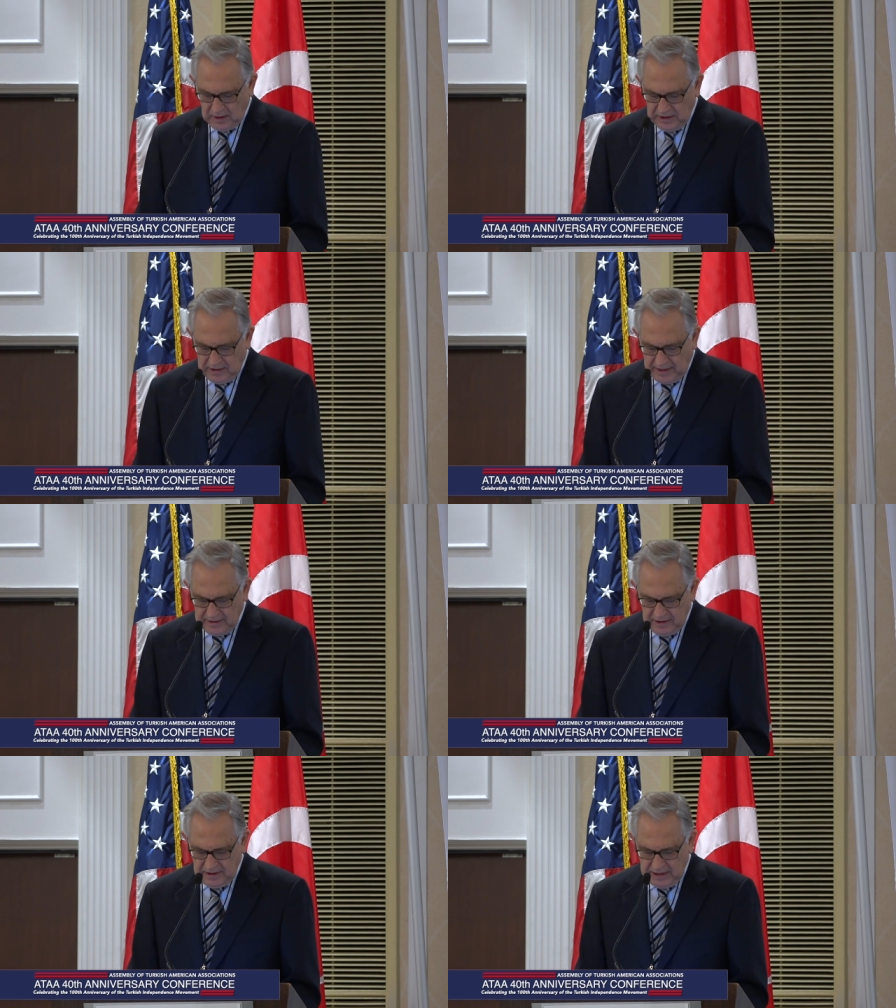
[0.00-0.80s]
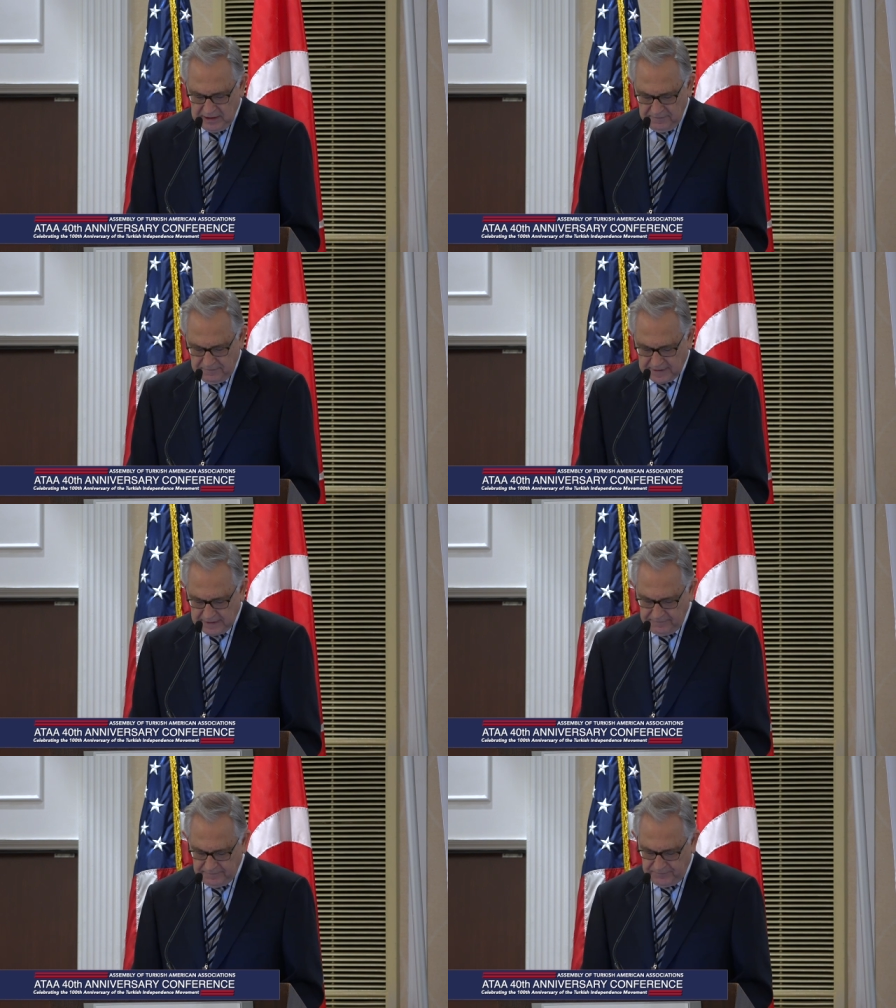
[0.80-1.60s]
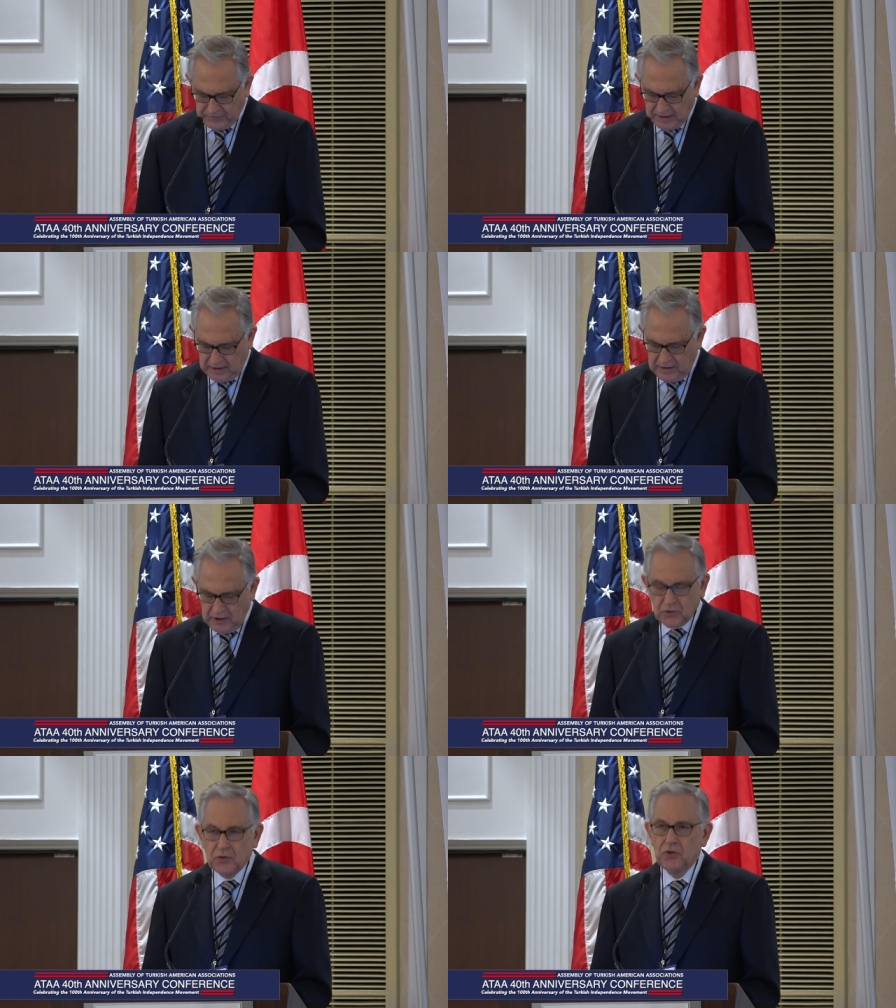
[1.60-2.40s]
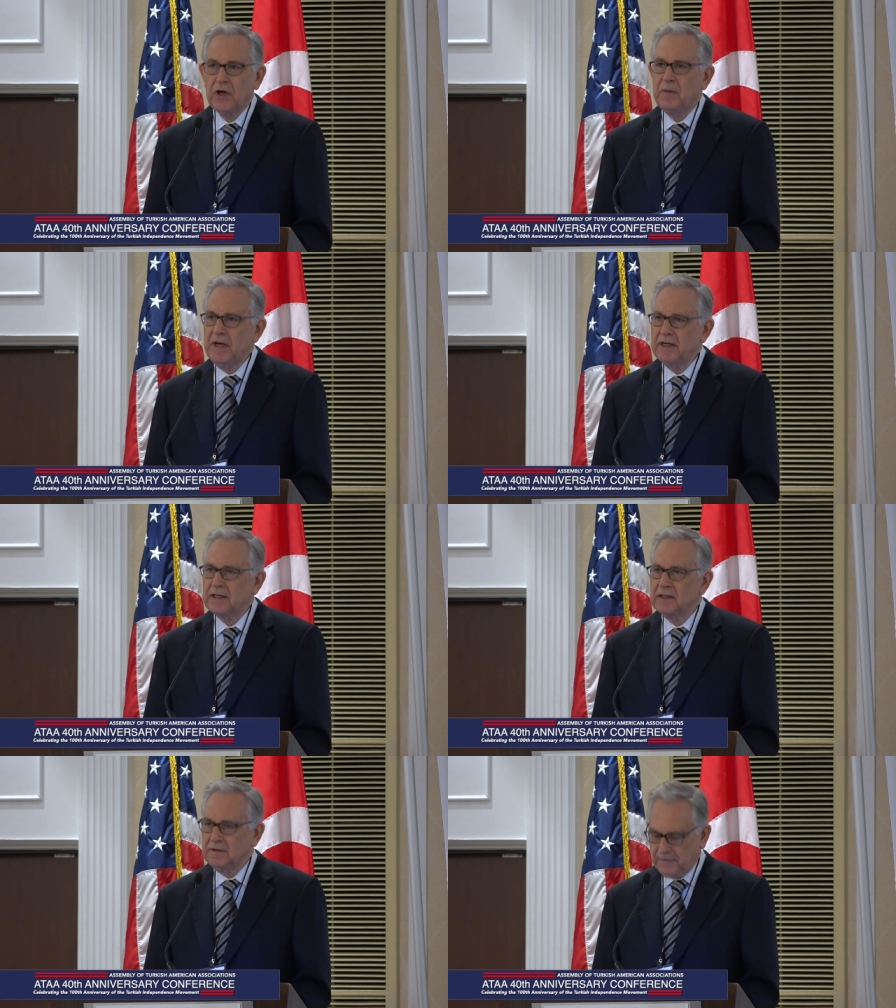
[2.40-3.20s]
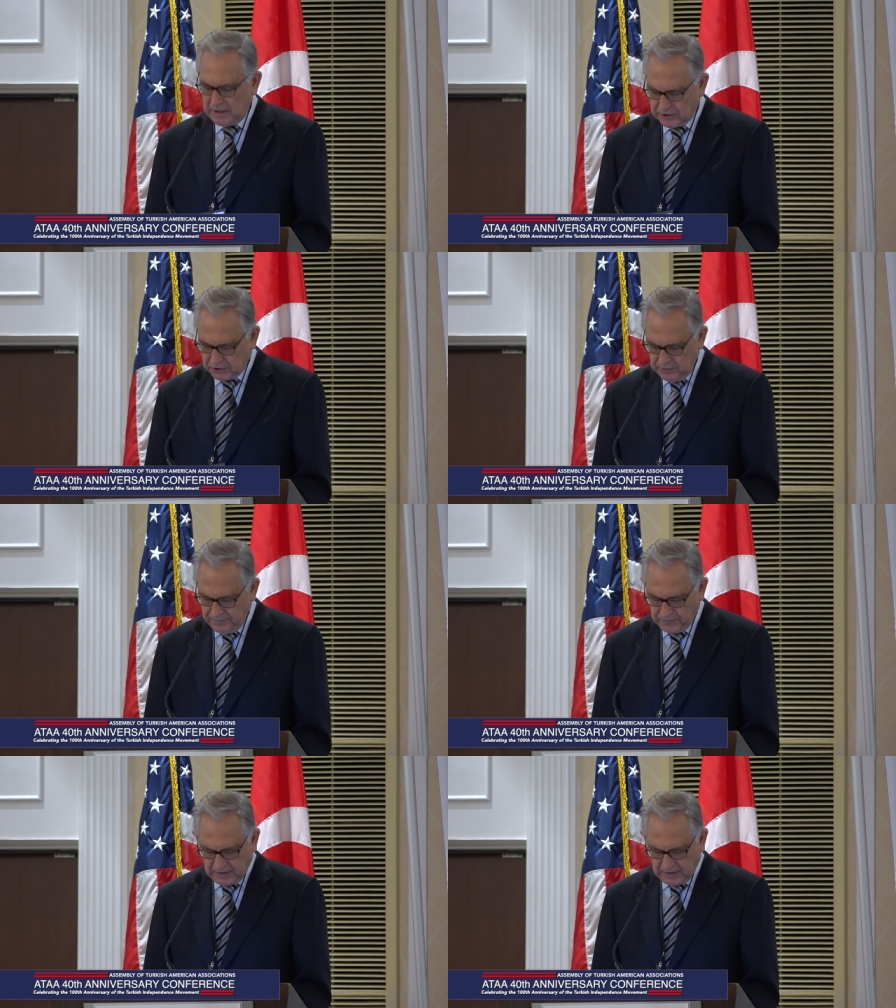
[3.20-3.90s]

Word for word: In 1985, in a true American fashion,